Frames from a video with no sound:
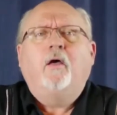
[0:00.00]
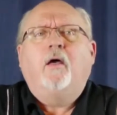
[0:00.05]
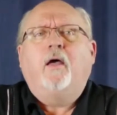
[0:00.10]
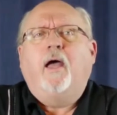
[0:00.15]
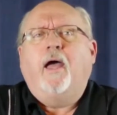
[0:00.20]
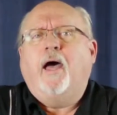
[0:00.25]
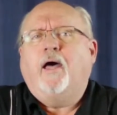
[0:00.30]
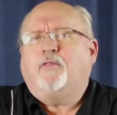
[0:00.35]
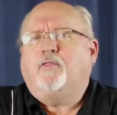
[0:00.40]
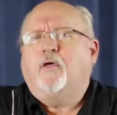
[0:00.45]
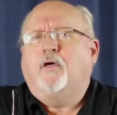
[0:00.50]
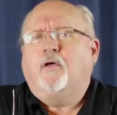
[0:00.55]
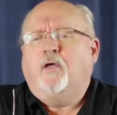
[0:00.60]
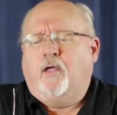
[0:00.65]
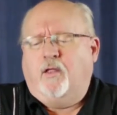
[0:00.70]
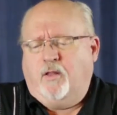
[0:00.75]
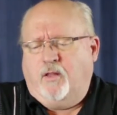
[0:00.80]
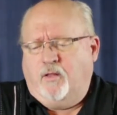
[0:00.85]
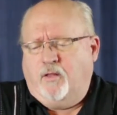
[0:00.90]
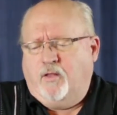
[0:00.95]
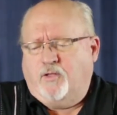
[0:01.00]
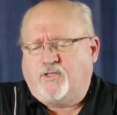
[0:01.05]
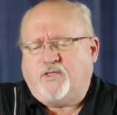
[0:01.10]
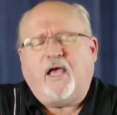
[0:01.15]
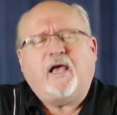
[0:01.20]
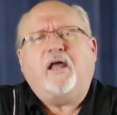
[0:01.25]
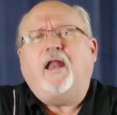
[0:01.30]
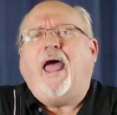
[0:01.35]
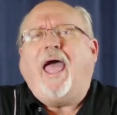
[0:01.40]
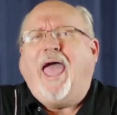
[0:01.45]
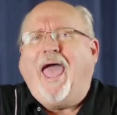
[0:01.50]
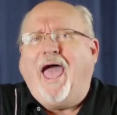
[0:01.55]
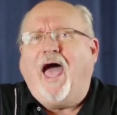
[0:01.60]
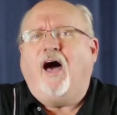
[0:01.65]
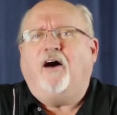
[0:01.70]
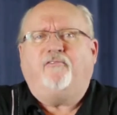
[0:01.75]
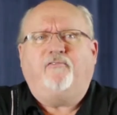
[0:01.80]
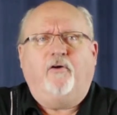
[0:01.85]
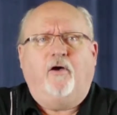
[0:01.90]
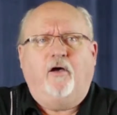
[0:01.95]
in the second
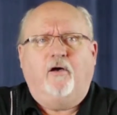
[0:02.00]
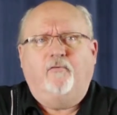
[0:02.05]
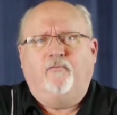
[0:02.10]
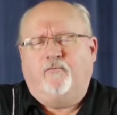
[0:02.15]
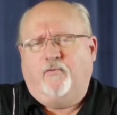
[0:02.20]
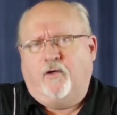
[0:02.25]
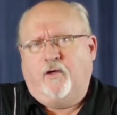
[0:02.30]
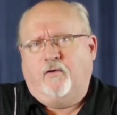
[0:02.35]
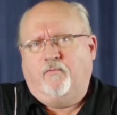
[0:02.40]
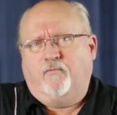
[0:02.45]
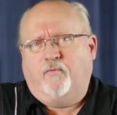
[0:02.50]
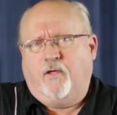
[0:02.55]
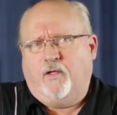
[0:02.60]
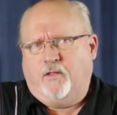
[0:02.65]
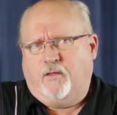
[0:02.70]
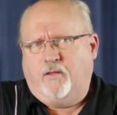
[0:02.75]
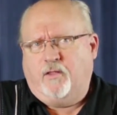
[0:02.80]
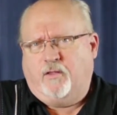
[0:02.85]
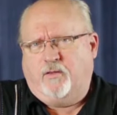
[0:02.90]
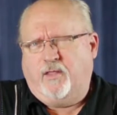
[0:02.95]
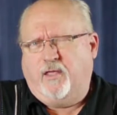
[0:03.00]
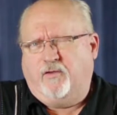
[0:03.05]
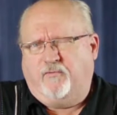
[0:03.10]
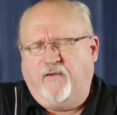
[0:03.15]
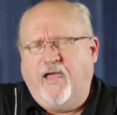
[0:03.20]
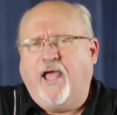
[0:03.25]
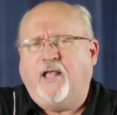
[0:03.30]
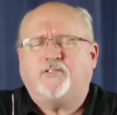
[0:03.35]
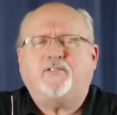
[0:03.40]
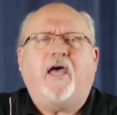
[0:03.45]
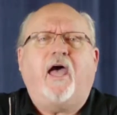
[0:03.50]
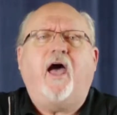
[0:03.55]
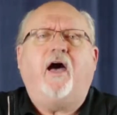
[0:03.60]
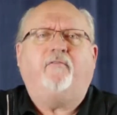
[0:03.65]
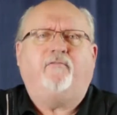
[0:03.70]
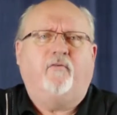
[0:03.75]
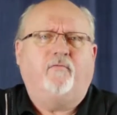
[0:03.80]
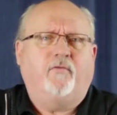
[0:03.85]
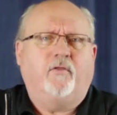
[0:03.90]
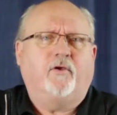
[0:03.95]
half of the advanced
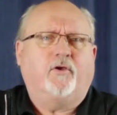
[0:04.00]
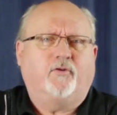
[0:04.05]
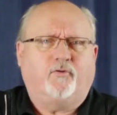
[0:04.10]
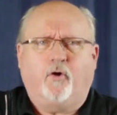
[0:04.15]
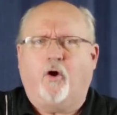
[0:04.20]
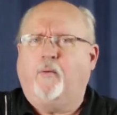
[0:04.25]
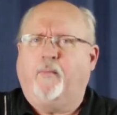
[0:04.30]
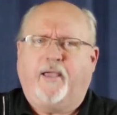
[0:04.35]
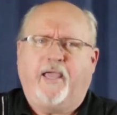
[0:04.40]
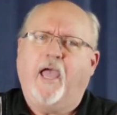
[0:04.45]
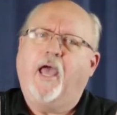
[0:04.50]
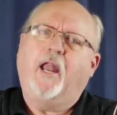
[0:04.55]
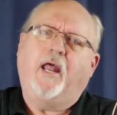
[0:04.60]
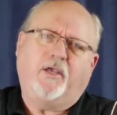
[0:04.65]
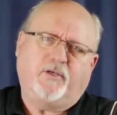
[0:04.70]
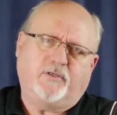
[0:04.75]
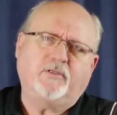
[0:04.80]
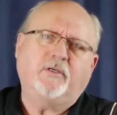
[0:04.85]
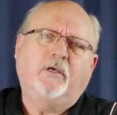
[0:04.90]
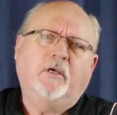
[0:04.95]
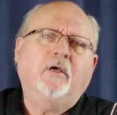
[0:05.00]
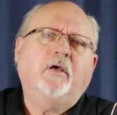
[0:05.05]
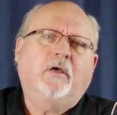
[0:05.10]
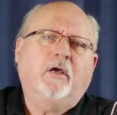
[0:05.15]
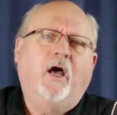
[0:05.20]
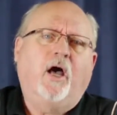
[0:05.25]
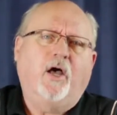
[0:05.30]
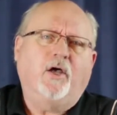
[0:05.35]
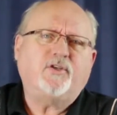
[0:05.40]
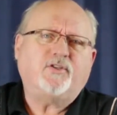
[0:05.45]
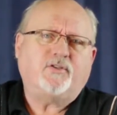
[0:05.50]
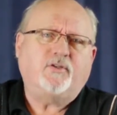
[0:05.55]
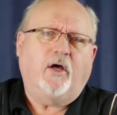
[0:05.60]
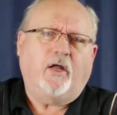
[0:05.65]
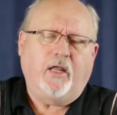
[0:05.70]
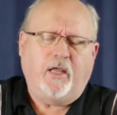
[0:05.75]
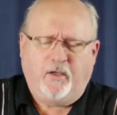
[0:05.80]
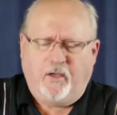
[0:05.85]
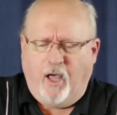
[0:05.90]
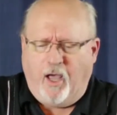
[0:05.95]
half of the Guitar Mechanics
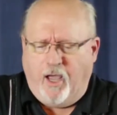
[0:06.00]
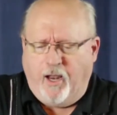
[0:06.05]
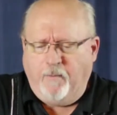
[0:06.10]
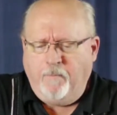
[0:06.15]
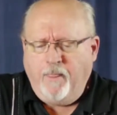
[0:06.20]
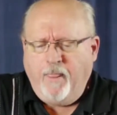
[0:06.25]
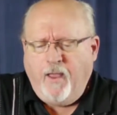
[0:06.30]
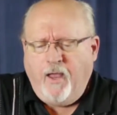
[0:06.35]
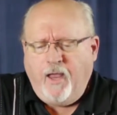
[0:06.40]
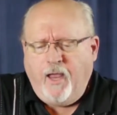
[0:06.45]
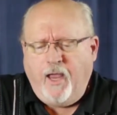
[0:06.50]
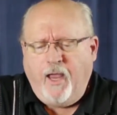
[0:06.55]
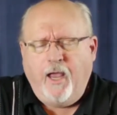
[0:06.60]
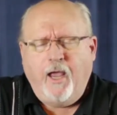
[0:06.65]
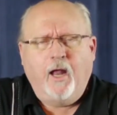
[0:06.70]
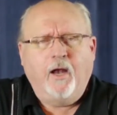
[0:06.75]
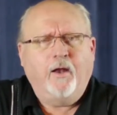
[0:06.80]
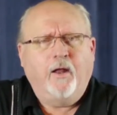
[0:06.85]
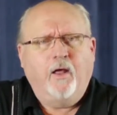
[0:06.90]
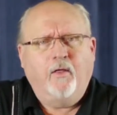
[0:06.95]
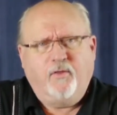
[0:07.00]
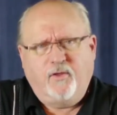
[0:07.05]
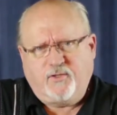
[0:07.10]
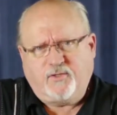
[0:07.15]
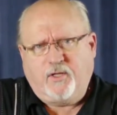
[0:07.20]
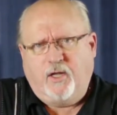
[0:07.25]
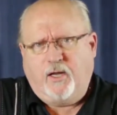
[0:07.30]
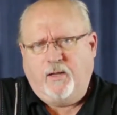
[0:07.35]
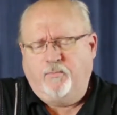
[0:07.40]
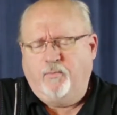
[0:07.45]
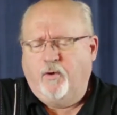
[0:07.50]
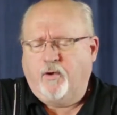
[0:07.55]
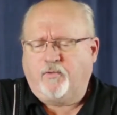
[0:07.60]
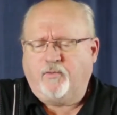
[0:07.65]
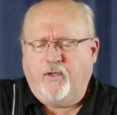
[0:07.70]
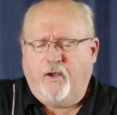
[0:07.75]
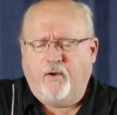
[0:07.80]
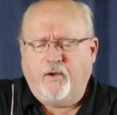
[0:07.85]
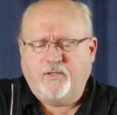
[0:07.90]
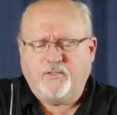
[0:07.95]
study guide. And the study book
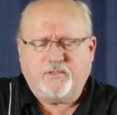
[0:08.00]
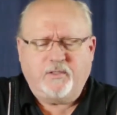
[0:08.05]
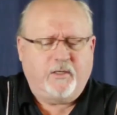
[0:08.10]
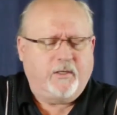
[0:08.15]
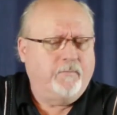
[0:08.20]
there has